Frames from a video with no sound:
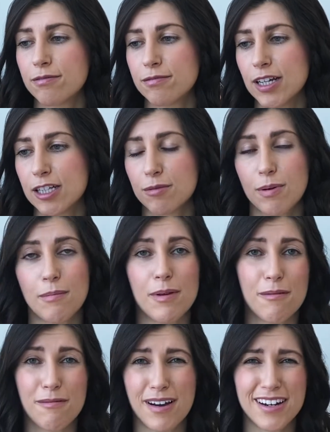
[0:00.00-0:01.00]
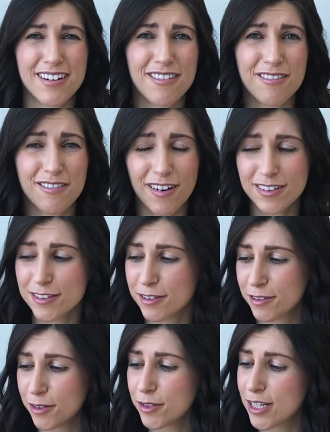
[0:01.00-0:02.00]
That's probably why they don't want
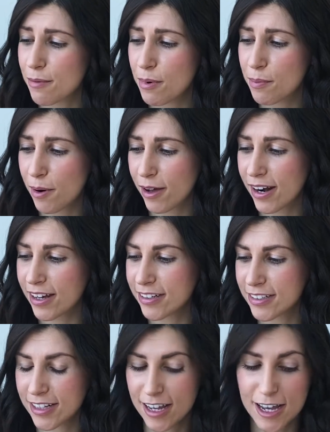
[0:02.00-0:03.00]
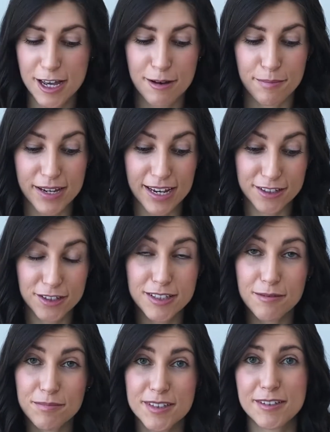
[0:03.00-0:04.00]
those type of products. But yeah, just
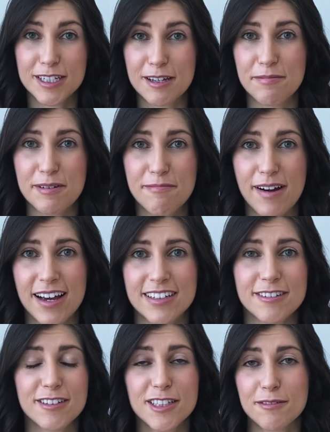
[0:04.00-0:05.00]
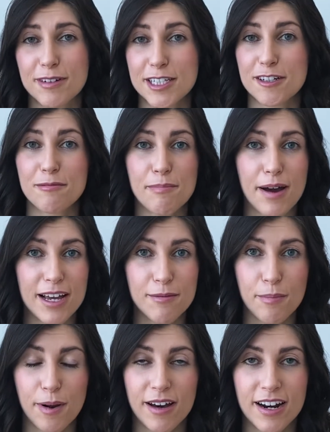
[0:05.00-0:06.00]
something to keep in mind also when you're
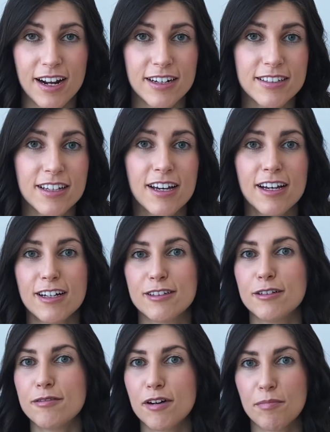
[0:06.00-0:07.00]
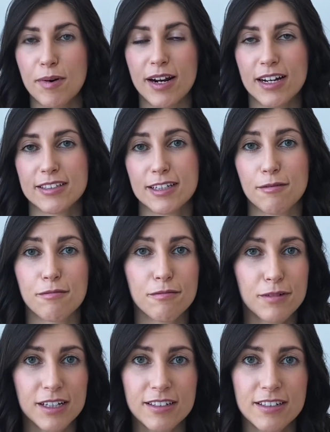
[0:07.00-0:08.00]
buying products. Look for products that
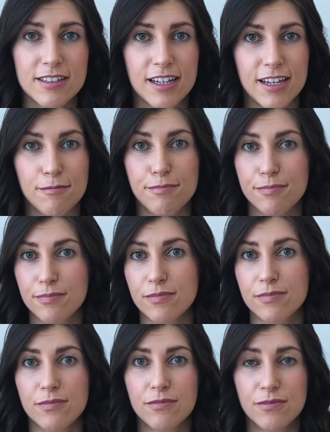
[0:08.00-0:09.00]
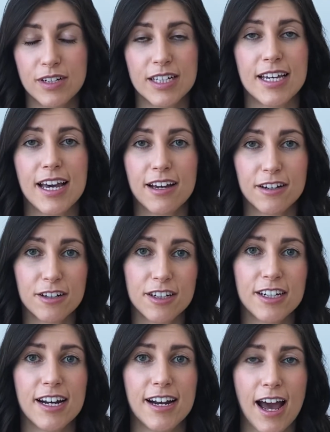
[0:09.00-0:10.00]
will stay really
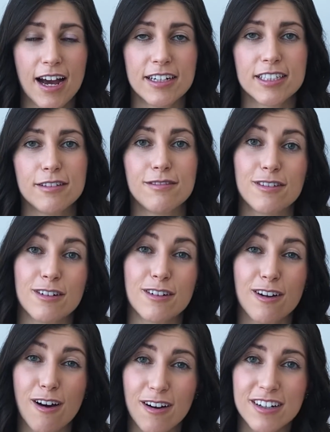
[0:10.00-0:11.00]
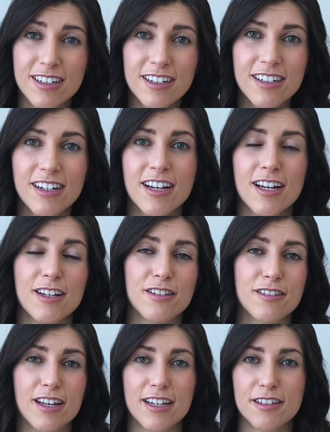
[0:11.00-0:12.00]
good and active for longer,
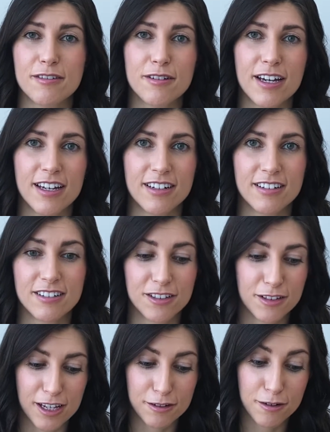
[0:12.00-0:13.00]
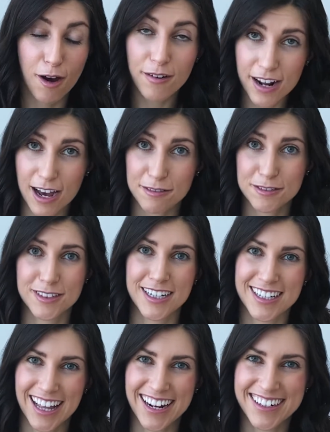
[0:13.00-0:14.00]
so that you don't have to
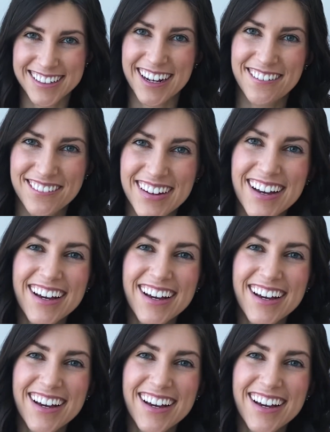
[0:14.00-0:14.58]
declutter them.